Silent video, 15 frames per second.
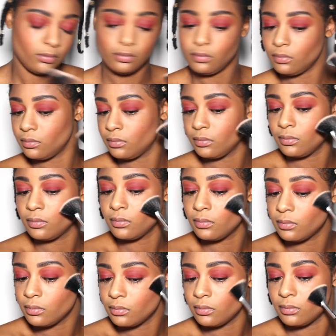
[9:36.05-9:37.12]
I'm sorry,
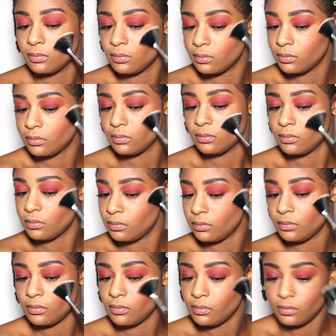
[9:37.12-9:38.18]
like the lighting was kind of
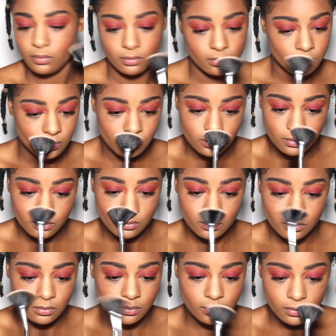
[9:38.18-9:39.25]
off, but those are
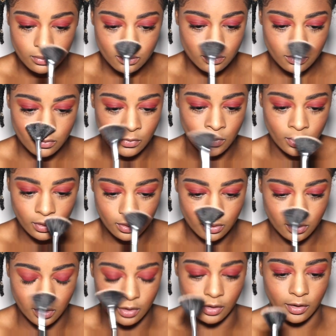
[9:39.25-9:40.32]
the two shades I'll be
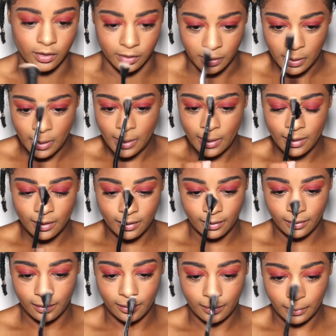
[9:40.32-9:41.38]
using, and just
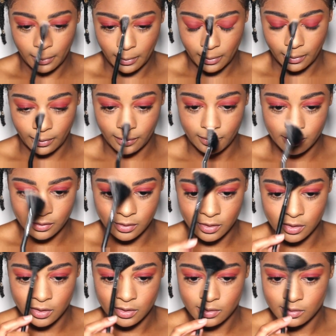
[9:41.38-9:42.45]
highlighting my face,
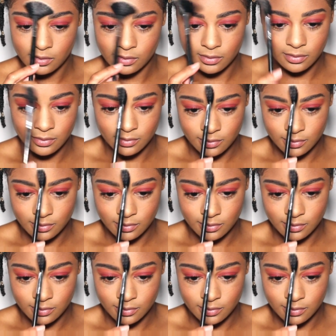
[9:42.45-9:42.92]
guys.